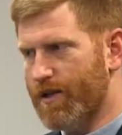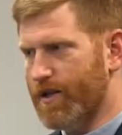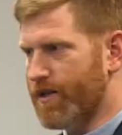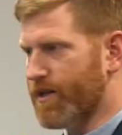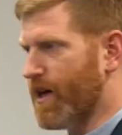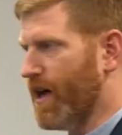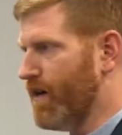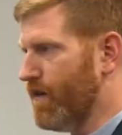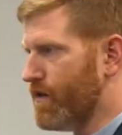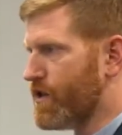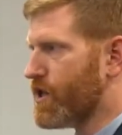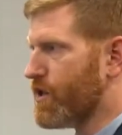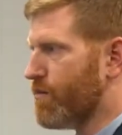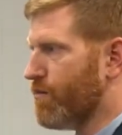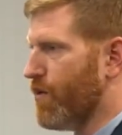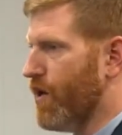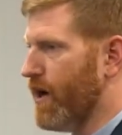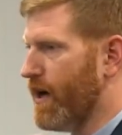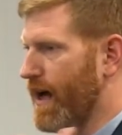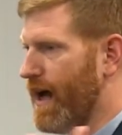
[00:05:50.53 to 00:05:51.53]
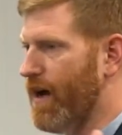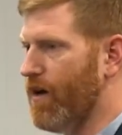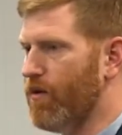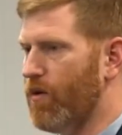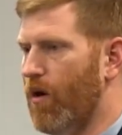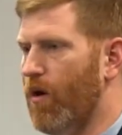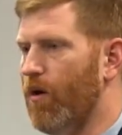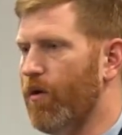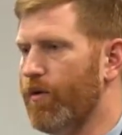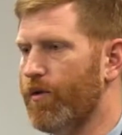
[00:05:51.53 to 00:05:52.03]
It's kind of spread out
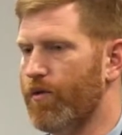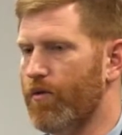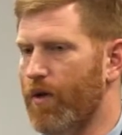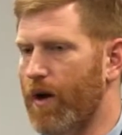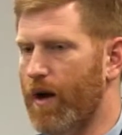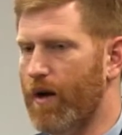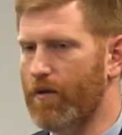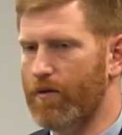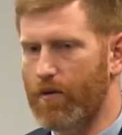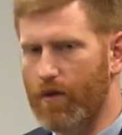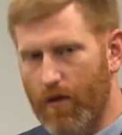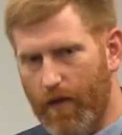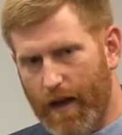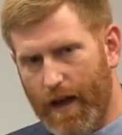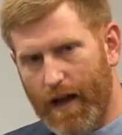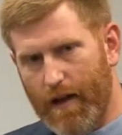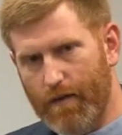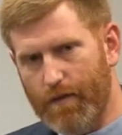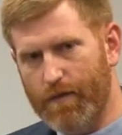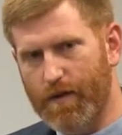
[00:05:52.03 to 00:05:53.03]
all throughout. They have